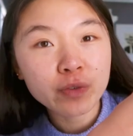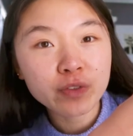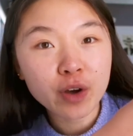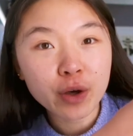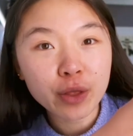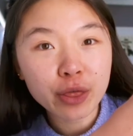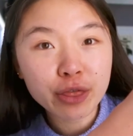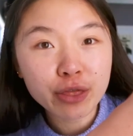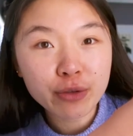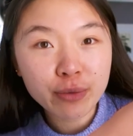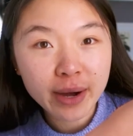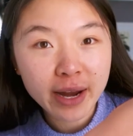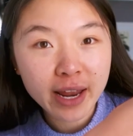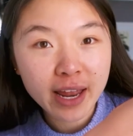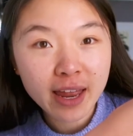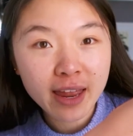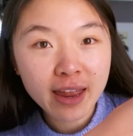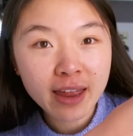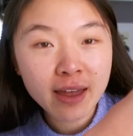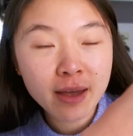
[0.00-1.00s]
We've got
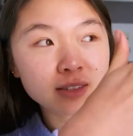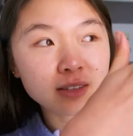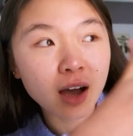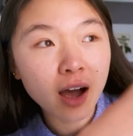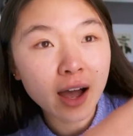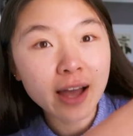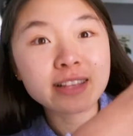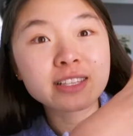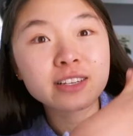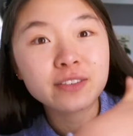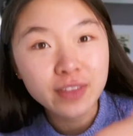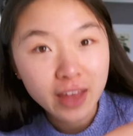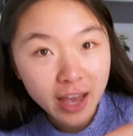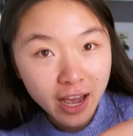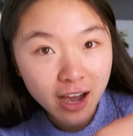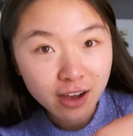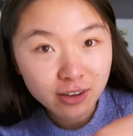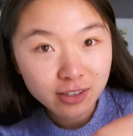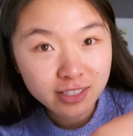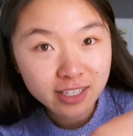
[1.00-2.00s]
3 sides of the
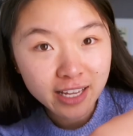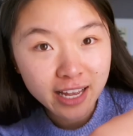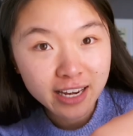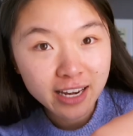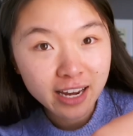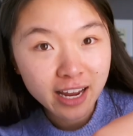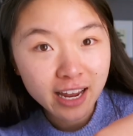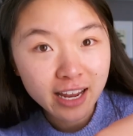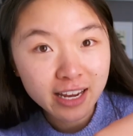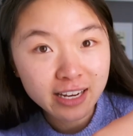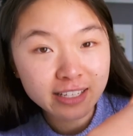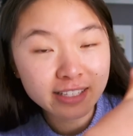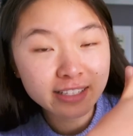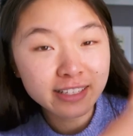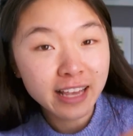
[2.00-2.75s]
house that need